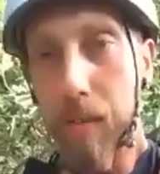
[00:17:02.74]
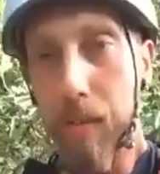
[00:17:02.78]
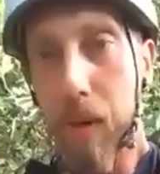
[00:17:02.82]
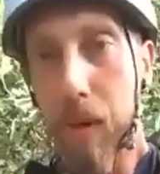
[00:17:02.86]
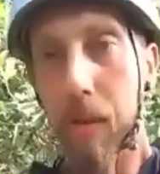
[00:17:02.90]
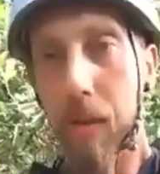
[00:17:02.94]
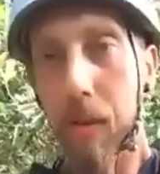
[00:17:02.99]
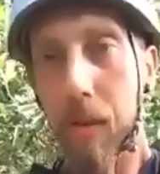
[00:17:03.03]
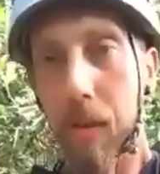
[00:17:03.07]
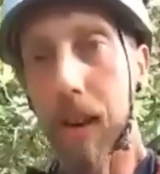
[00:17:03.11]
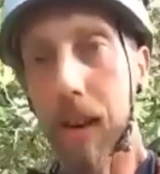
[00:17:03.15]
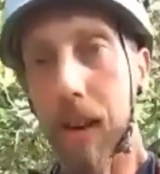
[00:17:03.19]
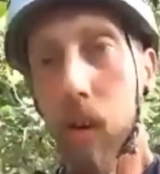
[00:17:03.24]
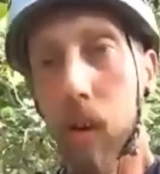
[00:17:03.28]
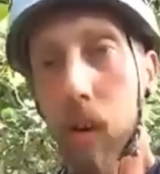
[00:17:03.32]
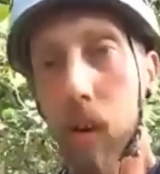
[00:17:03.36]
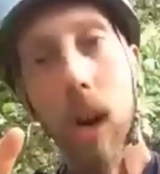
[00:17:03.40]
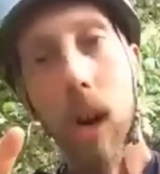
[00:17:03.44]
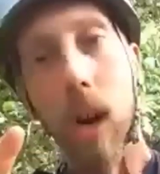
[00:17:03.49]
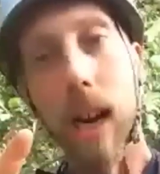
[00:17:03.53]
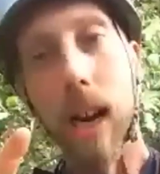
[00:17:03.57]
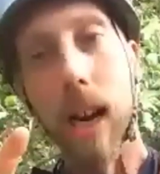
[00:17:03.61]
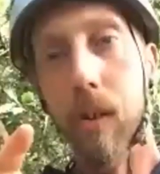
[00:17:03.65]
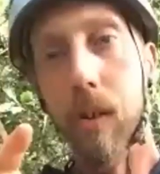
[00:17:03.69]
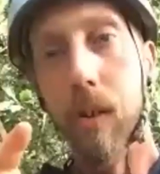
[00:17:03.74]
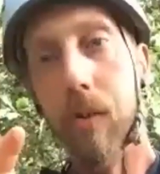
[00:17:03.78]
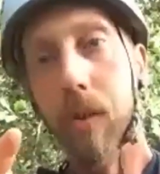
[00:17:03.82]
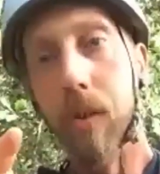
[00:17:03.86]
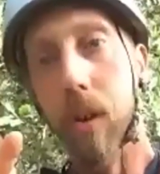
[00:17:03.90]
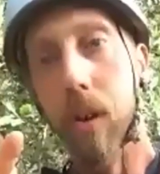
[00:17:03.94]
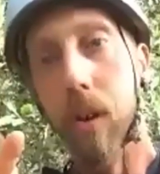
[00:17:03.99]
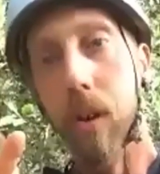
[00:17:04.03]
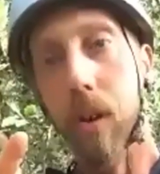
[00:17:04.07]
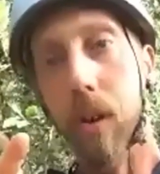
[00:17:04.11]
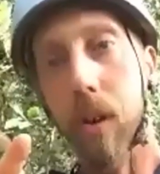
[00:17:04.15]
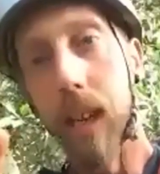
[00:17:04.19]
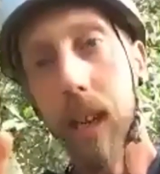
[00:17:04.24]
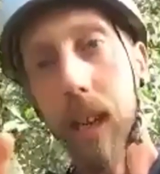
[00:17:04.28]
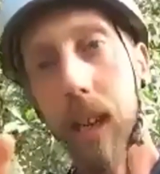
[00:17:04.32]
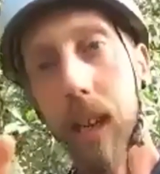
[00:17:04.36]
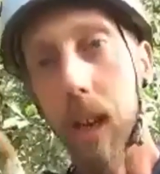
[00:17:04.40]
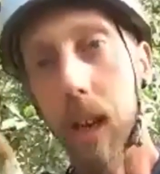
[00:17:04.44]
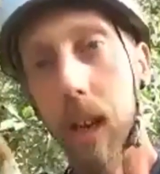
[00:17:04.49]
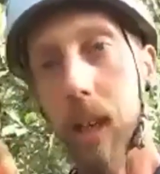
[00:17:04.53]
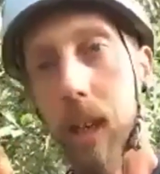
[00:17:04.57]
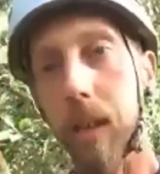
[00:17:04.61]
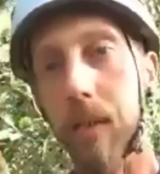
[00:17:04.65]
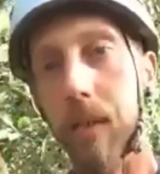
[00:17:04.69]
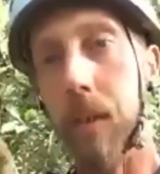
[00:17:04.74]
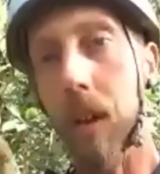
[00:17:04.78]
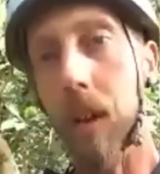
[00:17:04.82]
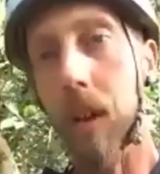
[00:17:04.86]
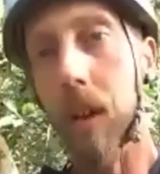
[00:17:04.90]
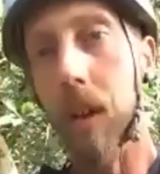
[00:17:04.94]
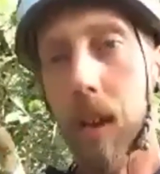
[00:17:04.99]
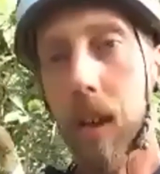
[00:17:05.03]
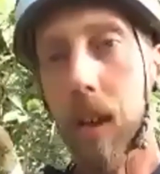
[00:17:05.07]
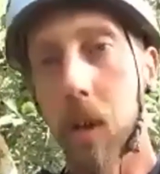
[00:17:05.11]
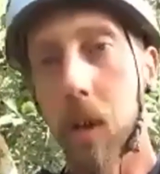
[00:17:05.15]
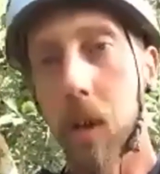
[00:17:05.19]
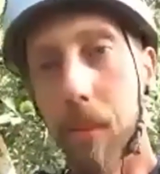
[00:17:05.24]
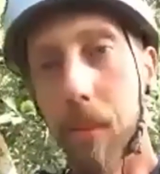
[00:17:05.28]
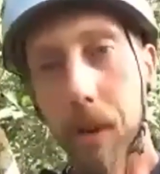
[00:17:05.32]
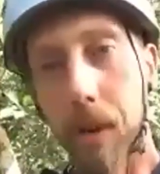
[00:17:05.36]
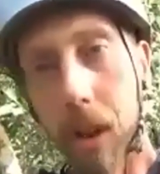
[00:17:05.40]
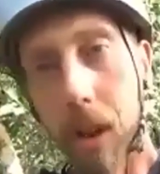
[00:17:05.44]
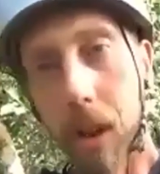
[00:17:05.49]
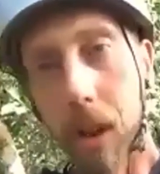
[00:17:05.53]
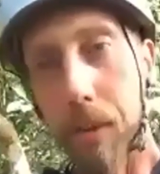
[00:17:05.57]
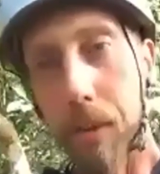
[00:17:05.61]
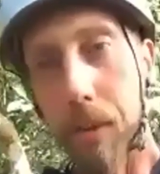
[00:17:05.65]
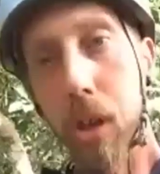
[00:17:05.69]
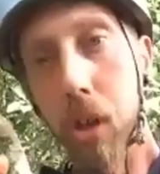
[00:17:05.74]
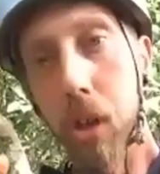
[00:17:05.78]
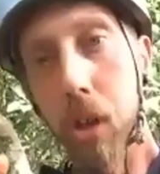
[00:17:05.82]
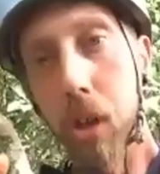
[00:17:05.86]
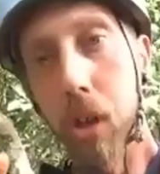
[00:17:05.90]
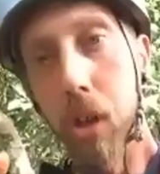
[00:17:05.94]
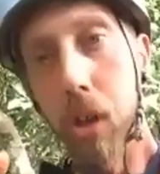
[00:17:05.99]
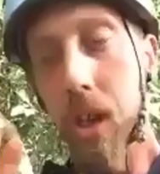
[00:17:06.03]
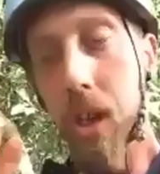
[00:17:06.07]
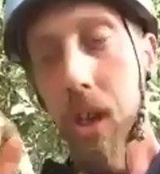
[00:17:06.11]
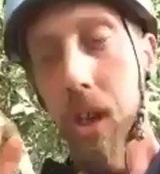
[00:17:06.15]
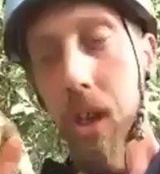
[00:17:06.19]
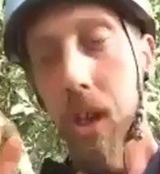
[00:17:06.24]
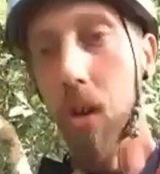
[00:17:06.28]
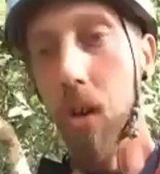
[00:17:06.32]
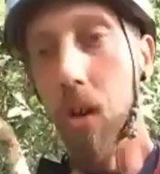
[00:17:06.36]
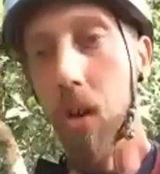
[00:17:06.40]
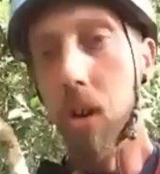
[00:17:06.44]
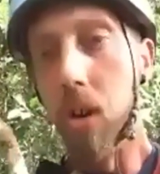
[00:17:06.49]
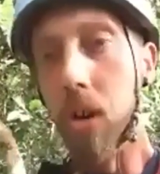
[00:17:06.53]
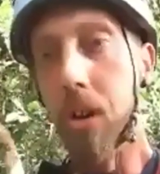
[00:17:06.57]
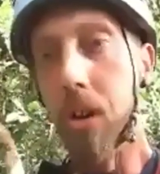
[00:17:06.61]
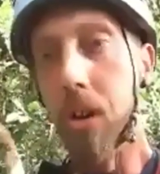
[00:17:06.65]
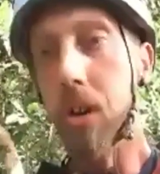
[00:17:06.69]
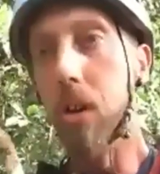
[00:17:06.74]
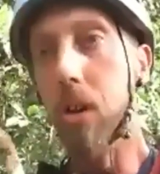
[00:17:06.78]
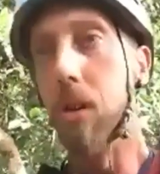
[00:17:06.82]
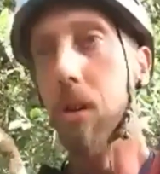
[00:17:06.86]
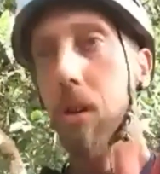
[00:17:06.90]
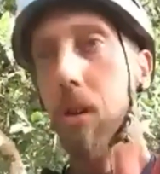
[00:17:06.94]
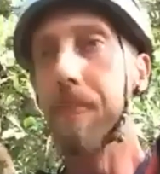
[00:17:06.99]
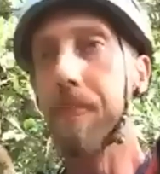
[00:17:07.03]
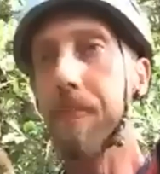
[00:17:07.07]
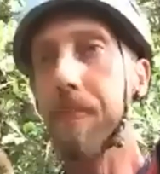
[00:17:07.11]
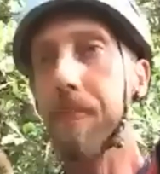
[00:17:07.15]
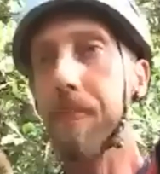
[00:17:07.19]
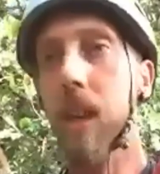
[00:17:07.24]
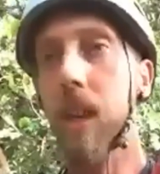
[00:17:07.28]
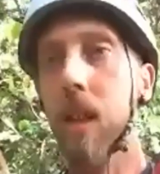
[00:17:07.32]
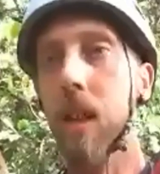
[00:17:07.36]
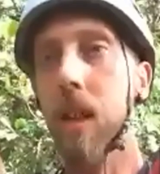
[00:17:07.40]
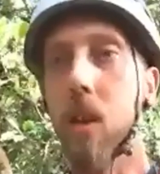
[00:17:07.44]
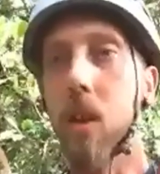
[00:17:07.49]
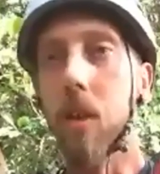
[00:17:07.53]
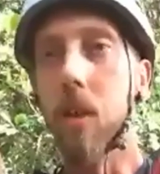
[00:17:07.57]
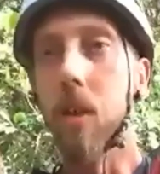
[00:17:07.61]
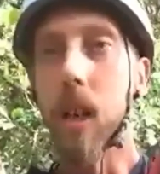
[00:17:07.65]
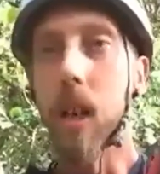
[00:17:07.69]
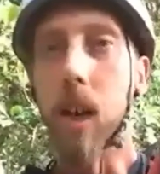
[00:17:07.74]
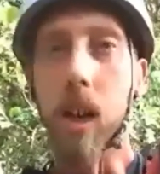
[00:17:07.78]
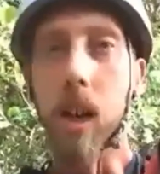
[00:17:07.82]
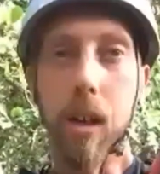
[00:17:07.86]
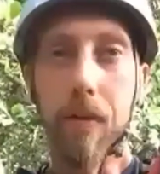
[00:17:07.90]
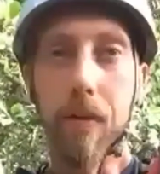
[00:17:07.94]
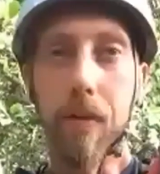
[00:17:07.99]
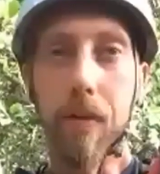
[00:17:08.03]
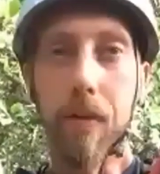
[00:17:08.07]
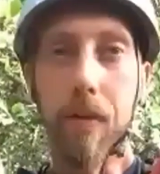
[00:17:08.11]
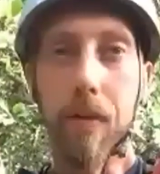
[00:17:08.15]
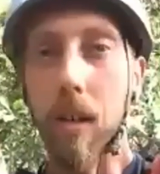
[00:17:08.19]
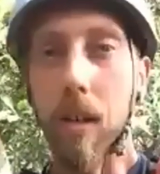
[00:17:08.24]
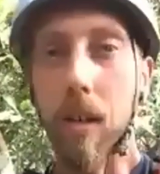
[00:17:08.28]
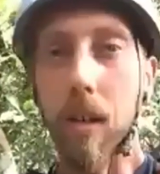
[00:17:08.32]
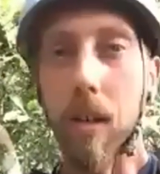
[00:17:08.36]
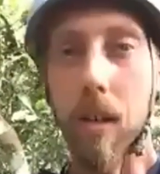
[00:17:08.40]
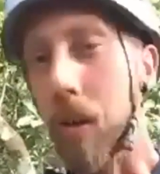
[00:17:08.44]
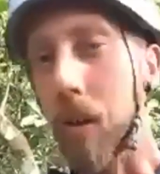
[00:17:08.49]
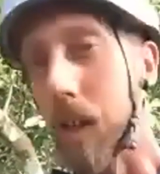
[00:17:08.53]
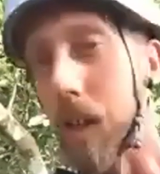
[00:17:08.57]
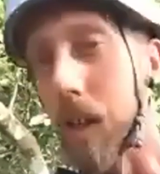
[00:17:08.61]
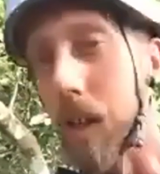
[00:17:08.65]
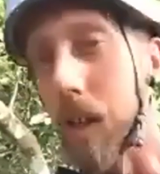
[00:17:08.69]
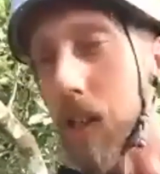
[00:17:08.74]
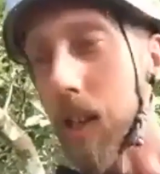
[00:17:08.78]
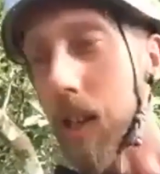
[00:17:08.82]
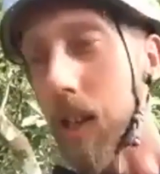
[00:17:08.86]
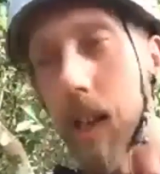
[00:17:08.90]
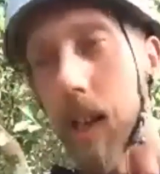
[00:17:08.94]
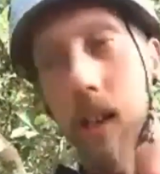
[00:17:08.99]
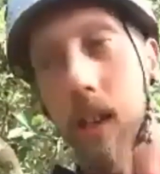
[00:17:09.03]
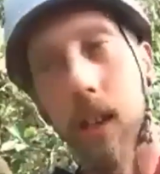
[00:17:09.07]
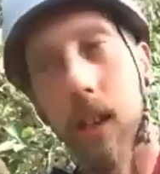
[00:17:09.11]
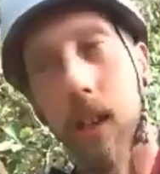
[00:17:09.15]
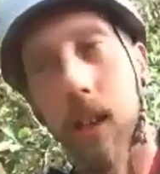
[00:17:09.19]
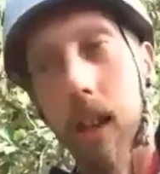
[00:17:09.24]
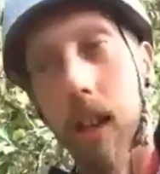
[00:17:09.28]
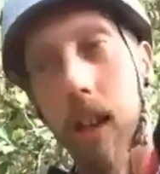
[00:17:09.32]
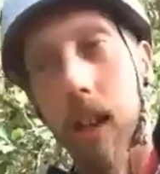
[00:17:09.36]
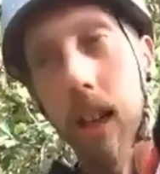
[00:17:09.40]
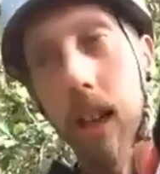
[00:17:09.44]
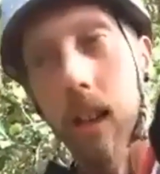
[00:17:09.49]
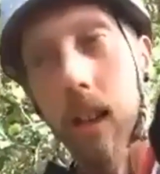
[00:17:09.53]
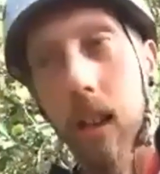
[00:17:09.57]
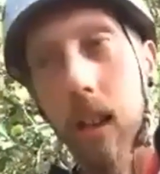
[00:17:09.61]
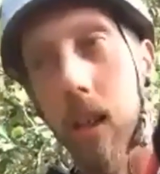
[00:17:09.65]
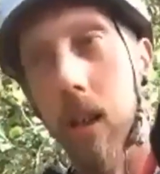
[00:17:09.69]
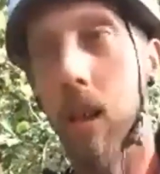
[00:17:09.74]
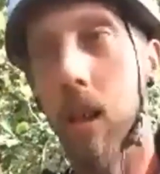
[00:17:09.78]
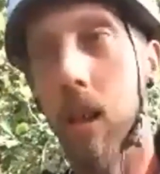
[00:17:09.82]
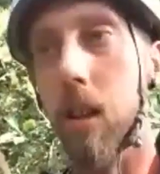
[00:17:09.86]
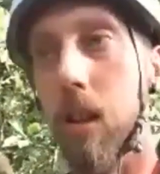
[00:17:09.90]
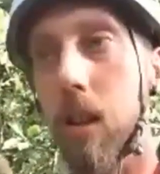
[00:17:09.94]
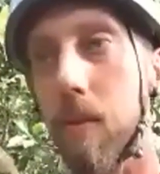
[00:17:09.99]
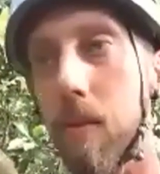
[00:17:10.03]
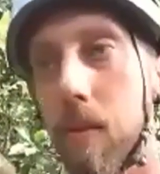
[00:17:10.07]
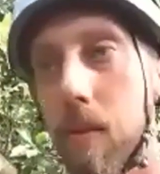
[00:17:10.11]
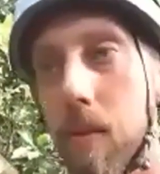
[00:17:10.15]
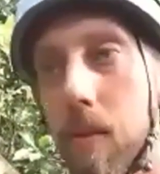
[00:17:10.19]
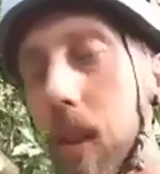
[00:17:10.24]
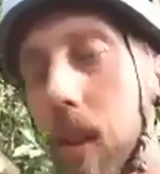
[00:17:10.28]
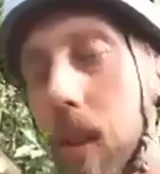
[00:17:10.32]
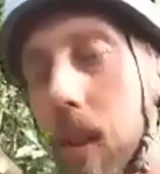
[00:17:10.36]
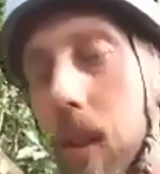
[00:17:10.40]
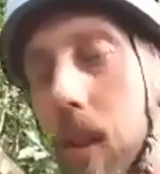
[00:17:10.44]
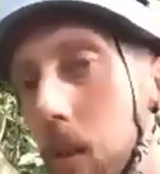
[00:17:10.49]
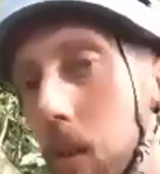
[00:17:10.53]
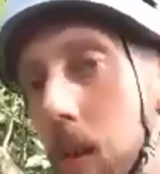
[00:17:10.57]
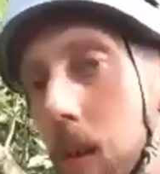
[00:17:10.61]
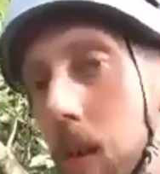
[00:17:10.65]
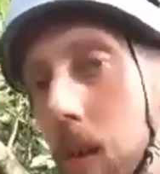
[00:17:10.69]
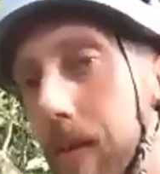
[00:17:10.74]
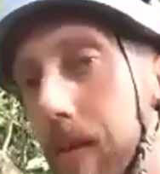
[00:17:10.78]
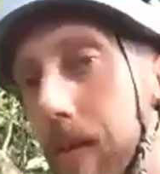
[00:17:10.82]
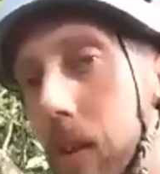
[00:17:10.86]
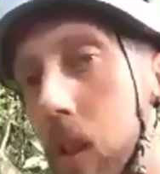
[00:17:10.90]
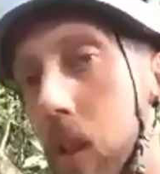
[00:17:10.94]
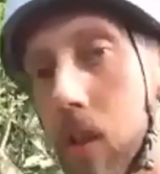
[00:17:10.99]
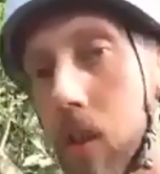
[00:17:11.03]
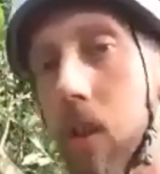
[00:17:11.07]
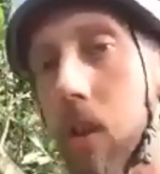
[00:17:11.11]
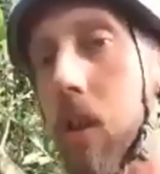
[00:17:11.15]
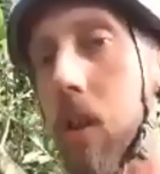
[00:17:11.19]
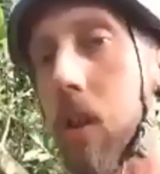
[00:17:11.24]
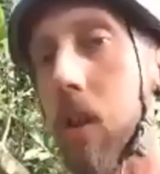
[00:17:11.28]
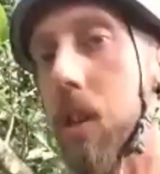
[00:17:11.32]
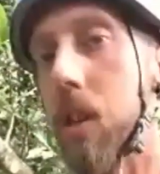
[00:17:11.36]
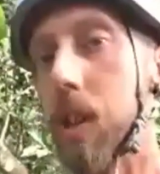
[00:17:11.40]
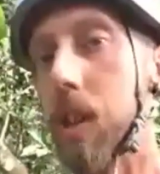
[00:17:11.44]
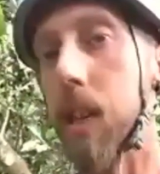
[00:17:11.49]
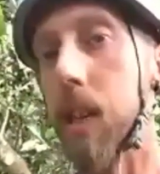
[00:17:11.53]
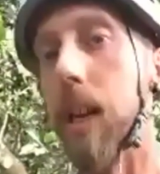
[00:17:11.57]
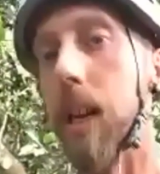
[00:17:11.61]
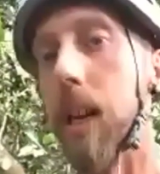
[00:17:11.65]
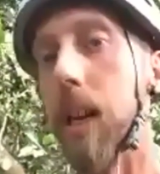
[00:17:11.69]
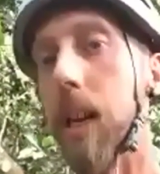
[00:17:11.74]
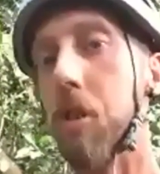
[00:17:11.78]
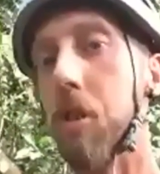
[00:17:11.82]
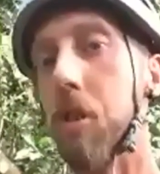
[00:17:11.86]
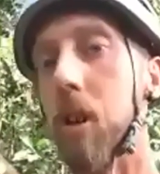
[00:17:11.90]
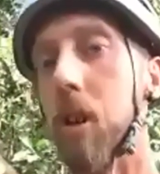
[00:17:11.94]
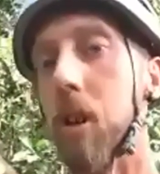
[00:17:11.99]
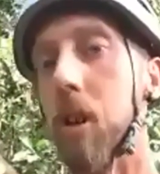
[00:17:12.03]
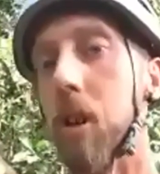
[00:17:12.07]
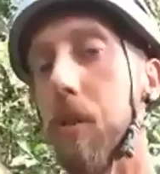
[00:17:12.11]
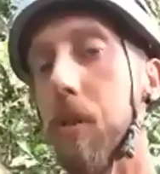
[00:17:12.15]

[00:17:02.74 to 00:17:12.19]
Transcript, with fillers: but they're aware of them and they kind of some of them will just ignore them. So kind of how the monkeys tend to like look at them, but they don't ever touch the camera traps.